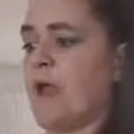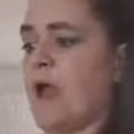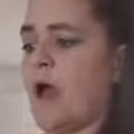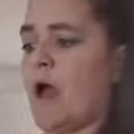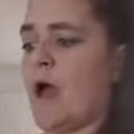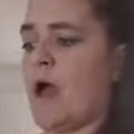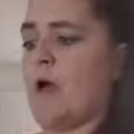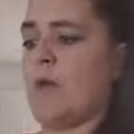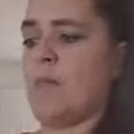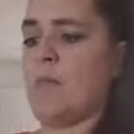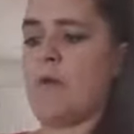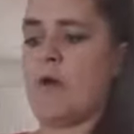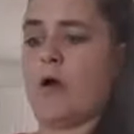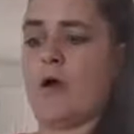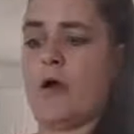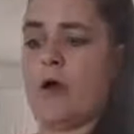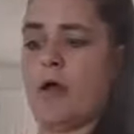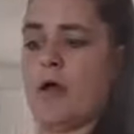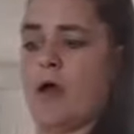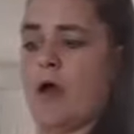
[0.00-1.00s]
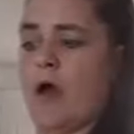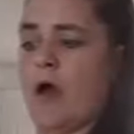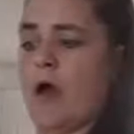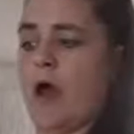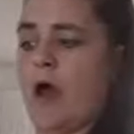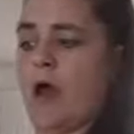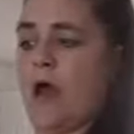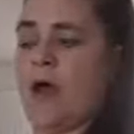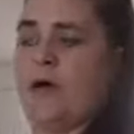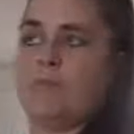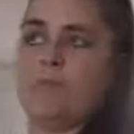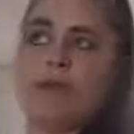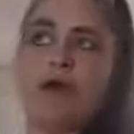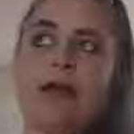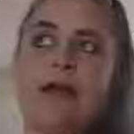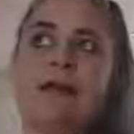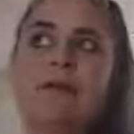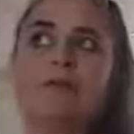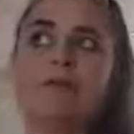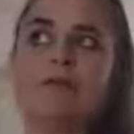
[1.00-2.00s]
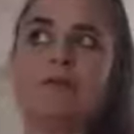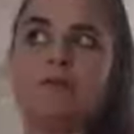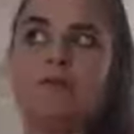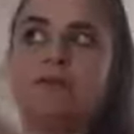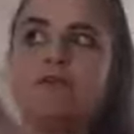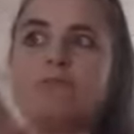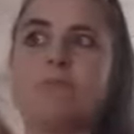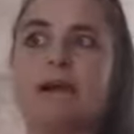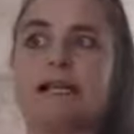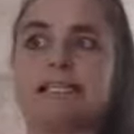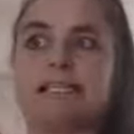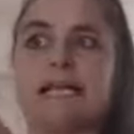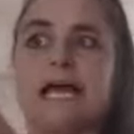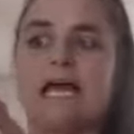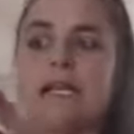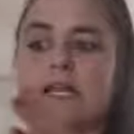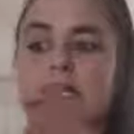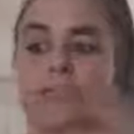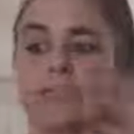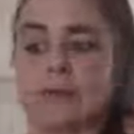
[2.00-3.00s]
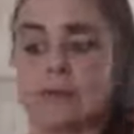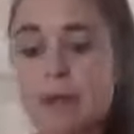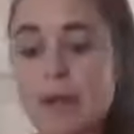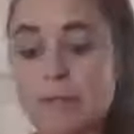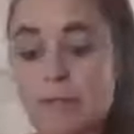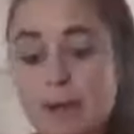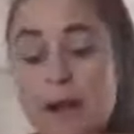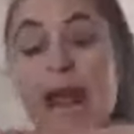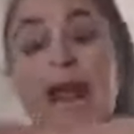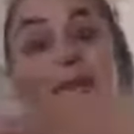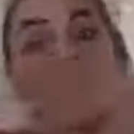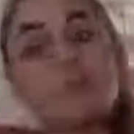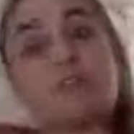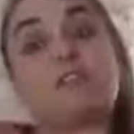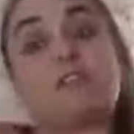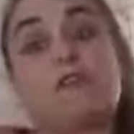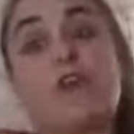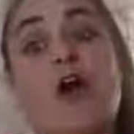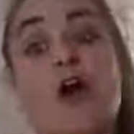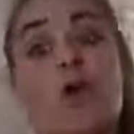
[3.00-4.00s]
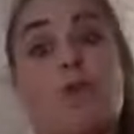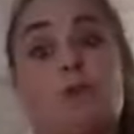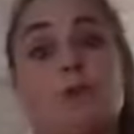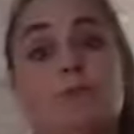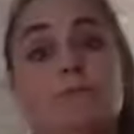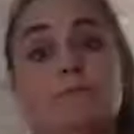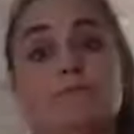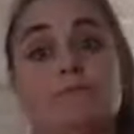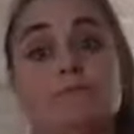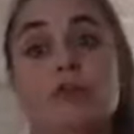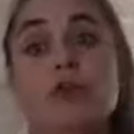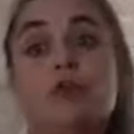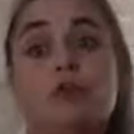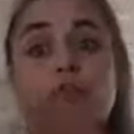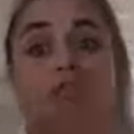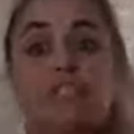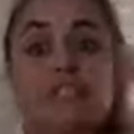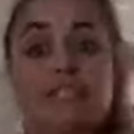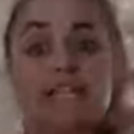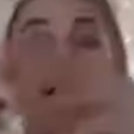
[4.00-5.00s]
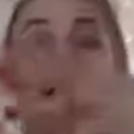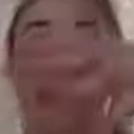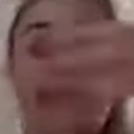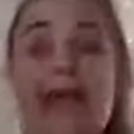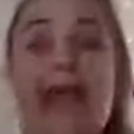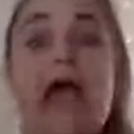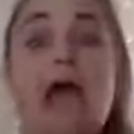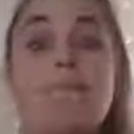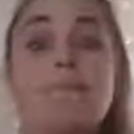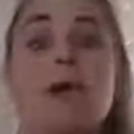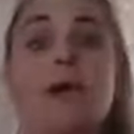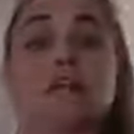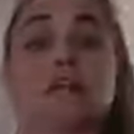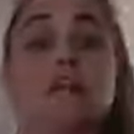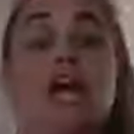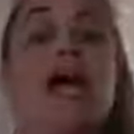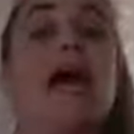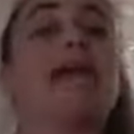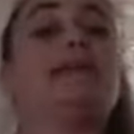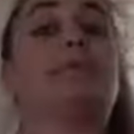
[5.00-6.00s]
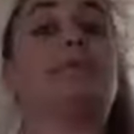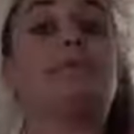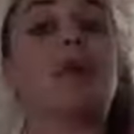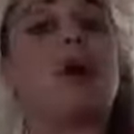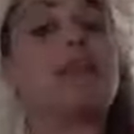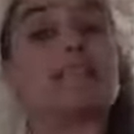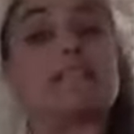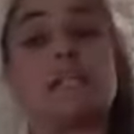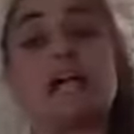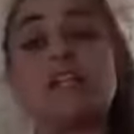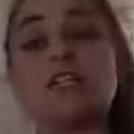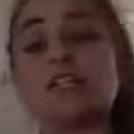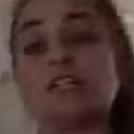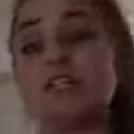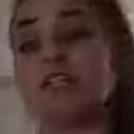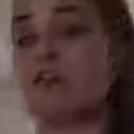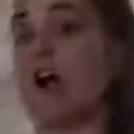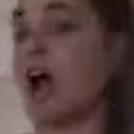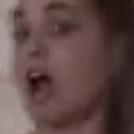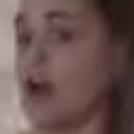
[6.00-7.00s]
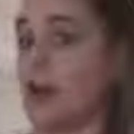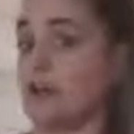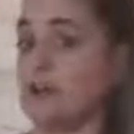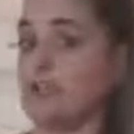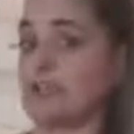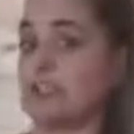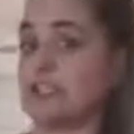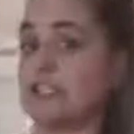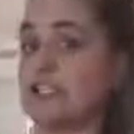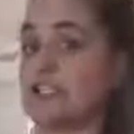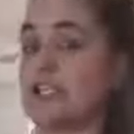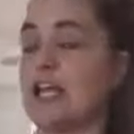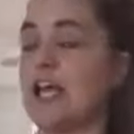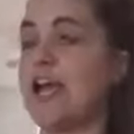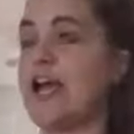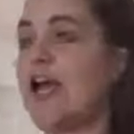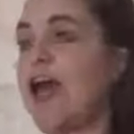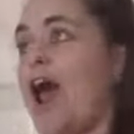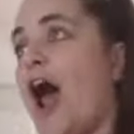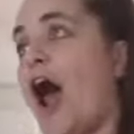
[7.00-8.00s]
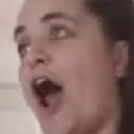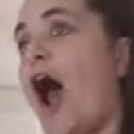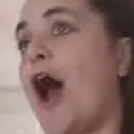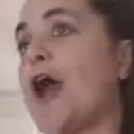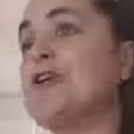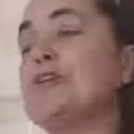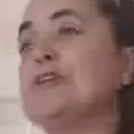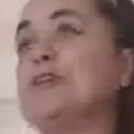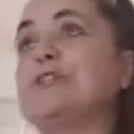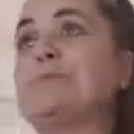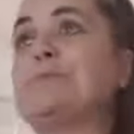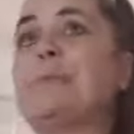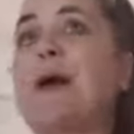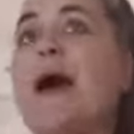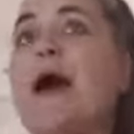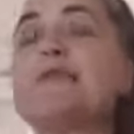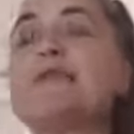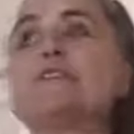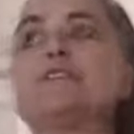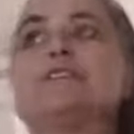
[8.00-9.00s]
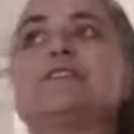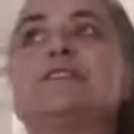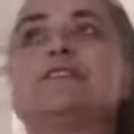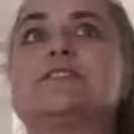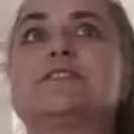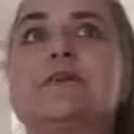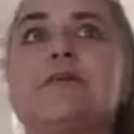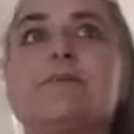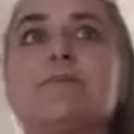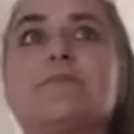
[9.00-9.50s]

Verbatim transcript: Um, my with, with my salad and my plate was full you could see how much i had my sunday roasts i used to post because